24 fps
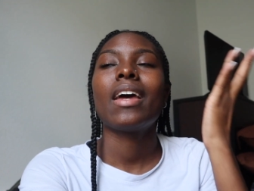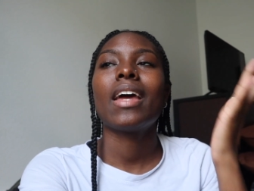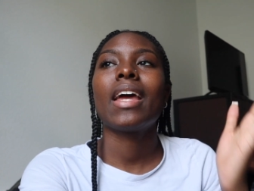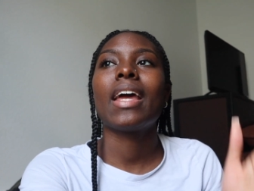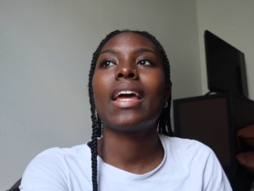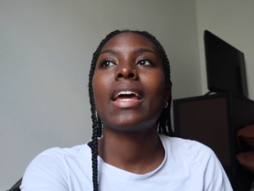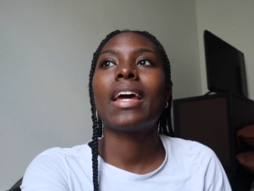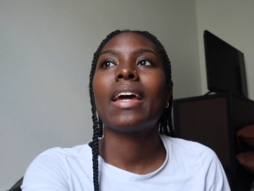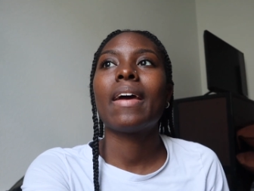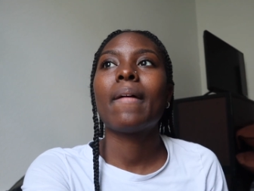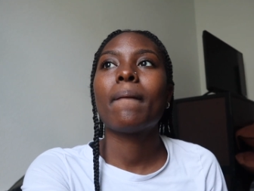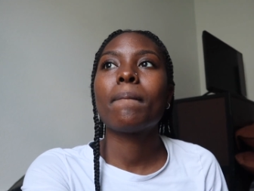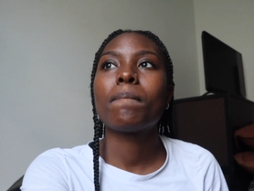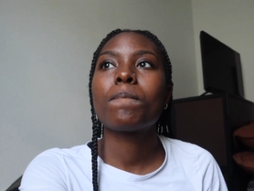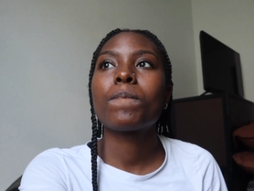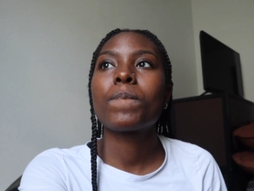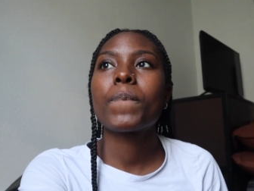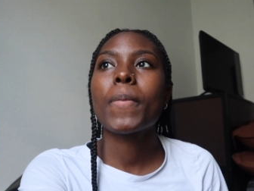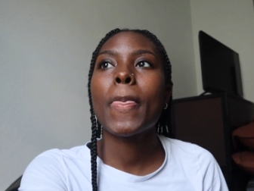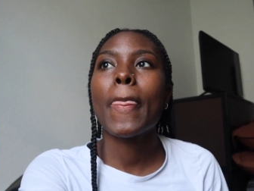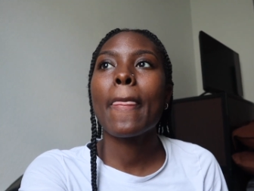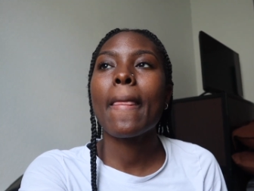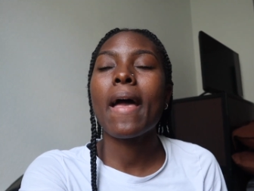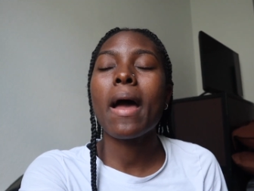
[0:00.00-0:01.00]
and
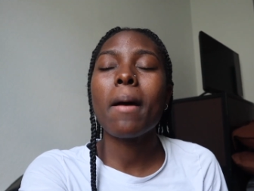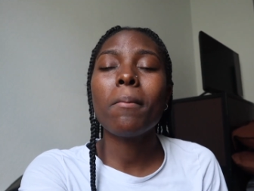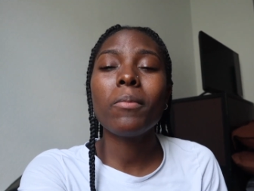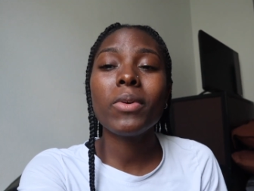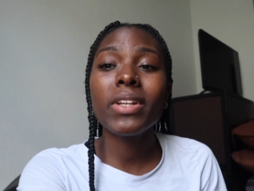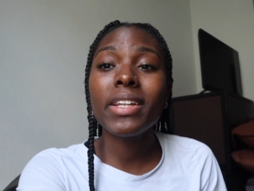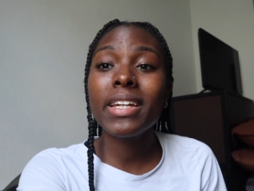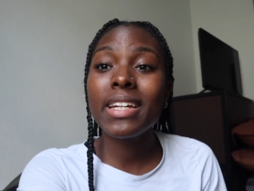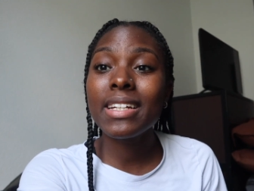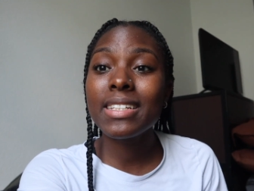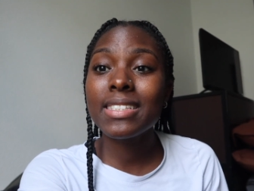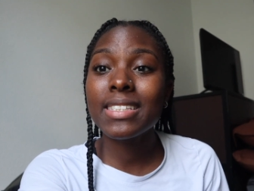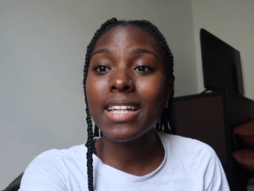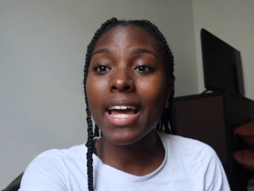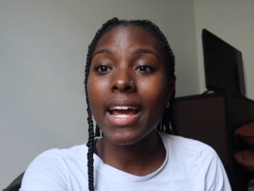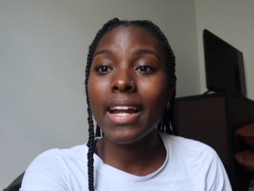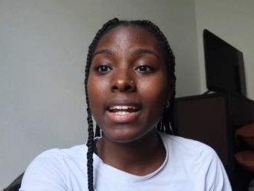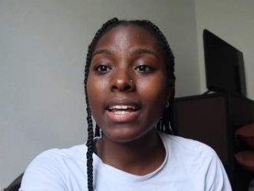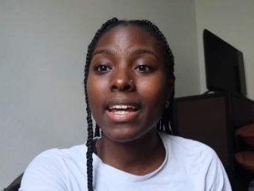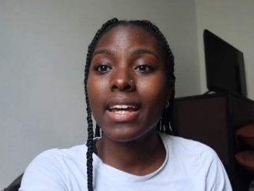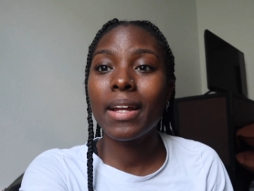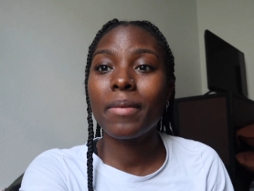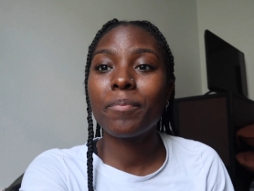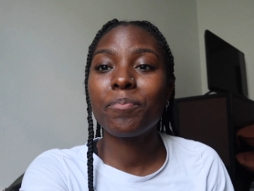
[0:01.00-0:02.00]
I'm really
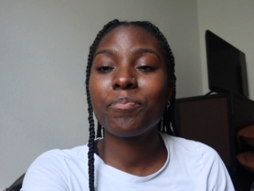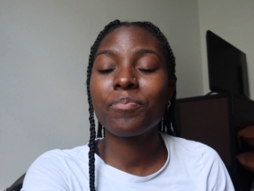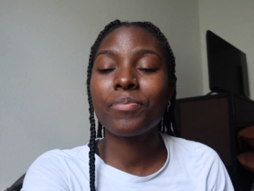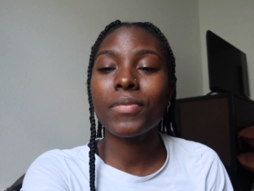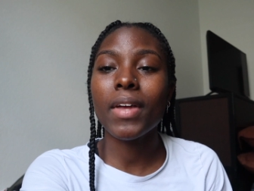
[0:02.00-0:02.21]
excited.